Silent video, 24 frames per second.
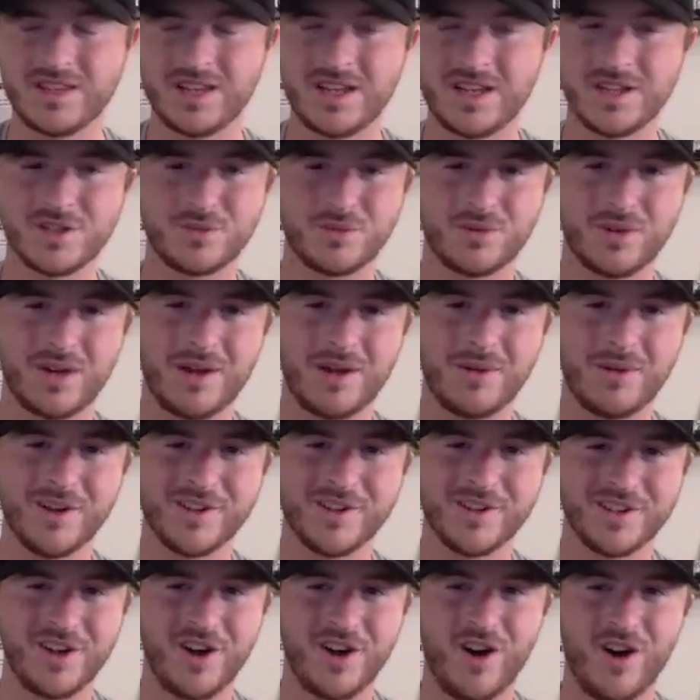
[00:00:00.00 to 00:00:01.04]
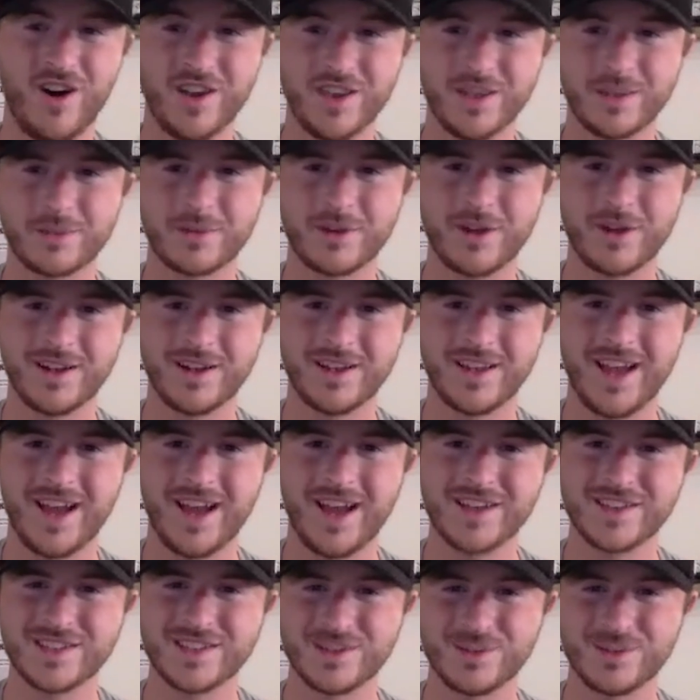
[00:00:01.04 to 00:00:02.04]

days where I wasn't on the broadcast.